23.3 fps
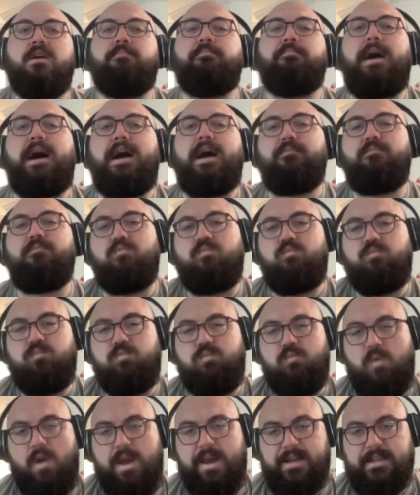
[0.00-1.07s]
by
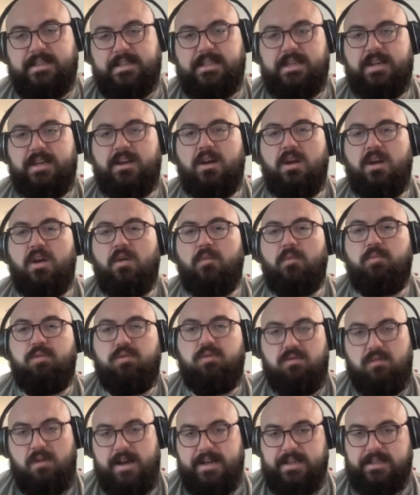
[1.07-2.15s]
raising
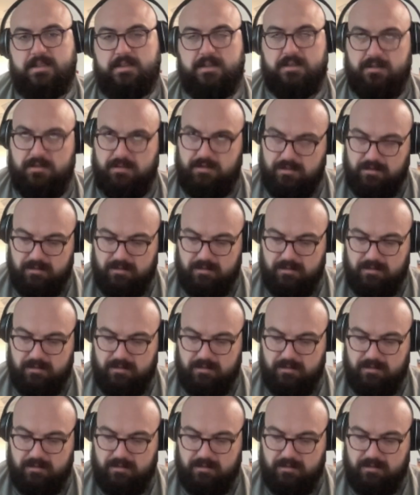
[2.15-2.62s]
prices.